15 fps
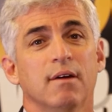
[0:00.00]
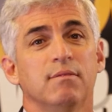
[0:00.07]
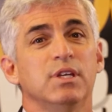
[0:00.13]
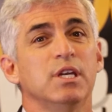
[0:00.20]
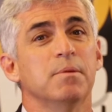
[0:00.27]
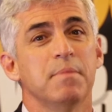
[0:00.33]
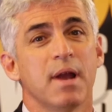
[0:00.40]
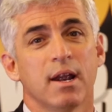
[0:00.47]
of
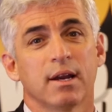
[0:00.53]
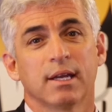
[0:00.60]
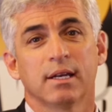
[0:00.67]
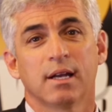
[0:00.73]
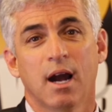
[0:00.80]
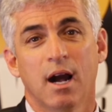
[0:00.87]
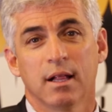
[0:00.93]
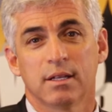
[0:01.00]
the American
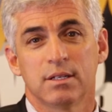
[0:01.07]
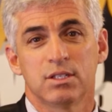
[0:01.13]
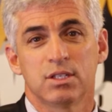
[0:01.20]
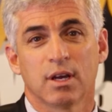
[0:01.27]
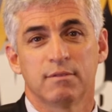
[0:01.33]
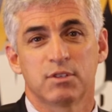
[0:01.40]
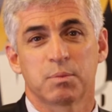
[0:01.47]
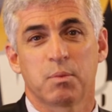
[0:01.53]
College
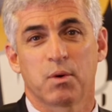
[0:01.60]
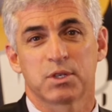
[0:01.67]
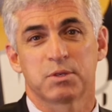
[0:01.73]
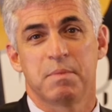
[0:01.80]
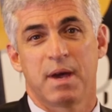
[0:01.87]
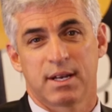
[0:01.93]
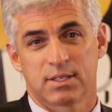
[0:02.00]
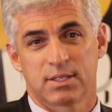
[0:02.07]
of Sports
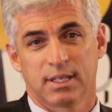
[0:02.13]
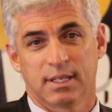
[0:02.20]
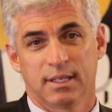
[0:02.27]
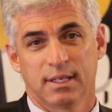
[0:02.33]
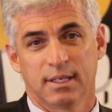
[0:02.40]
Medicine.